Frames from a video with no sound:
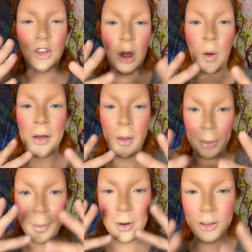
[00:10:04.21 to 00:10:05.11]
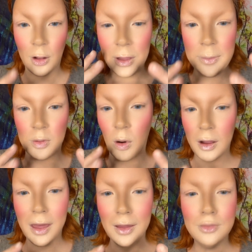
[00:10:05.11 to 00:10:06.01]
So while the plumper still keeps
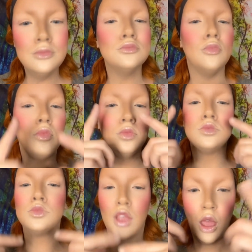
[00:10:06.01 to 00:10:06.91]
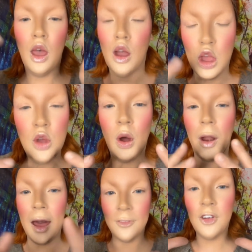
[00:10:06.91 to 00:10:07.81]
working, you don't
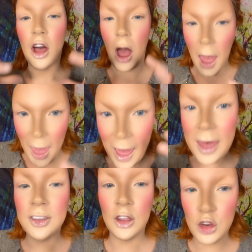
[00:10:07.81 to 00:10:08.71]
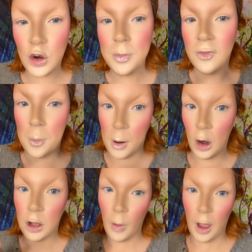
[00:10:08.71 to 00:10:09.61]
have as extreme of a
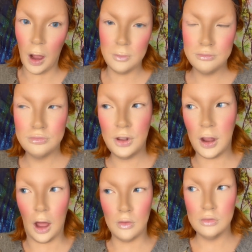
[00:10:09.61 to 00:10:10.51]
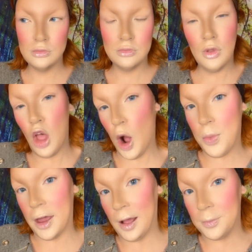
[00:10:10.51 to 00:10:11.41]
burn going on. So, hope
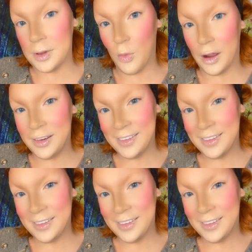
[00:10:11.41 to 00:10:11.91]
that helps someone.